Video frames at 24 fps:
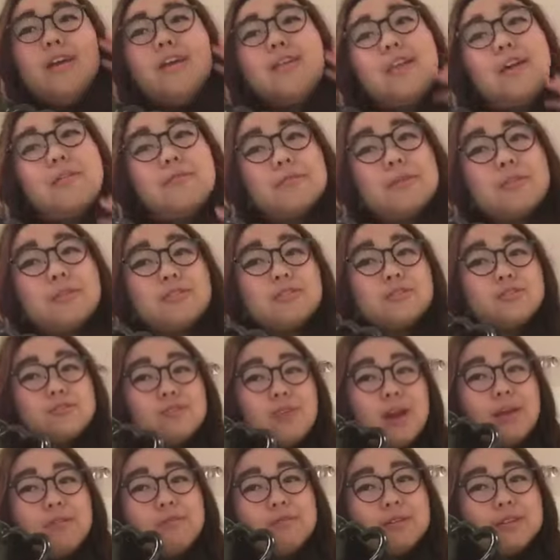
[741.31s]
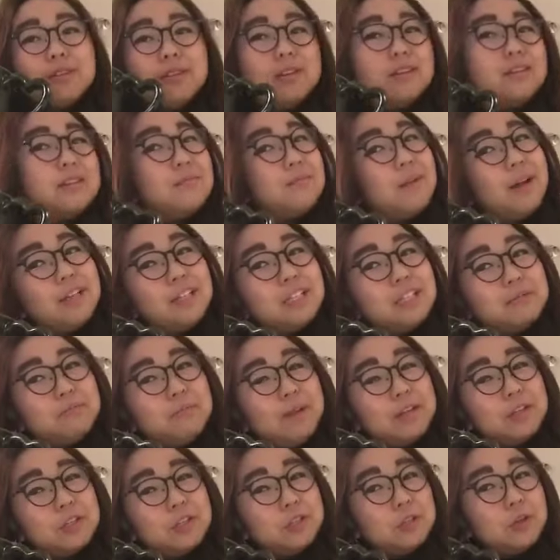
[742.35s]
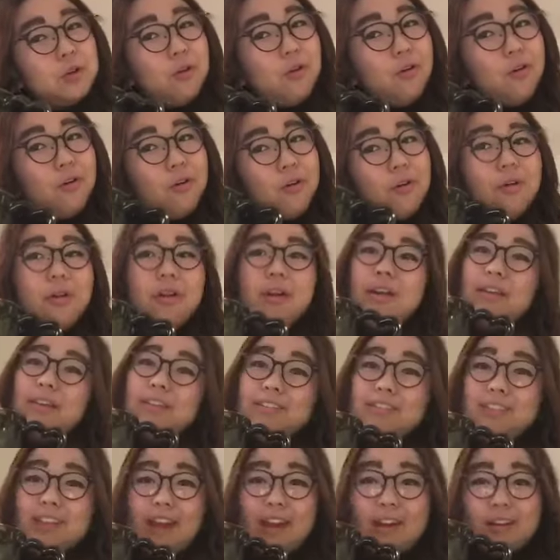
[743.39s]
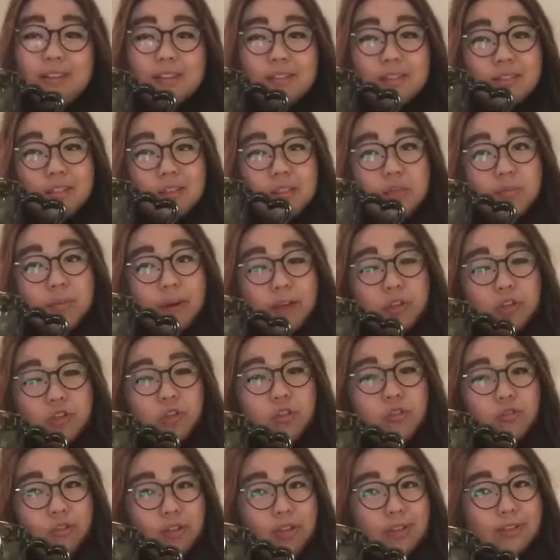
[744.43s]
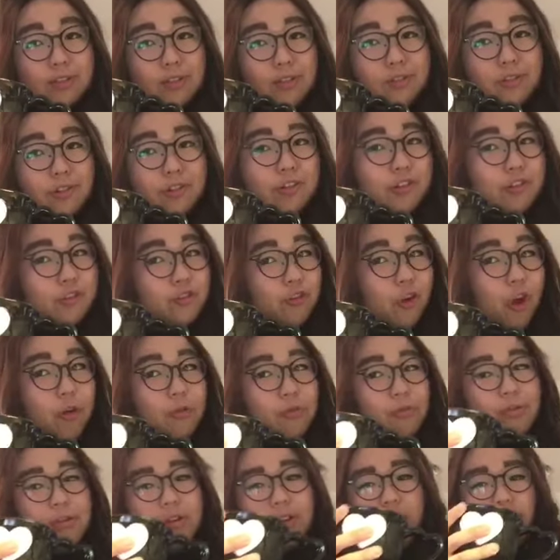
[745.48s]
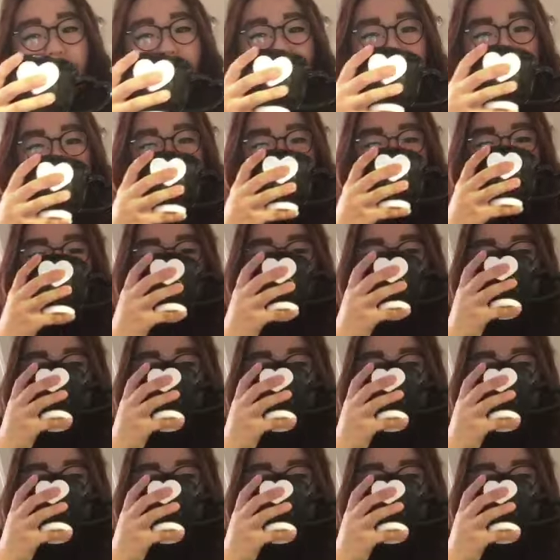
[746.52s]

I'm gonna try with these my special Janice Lee special. This is our strawberry coffee.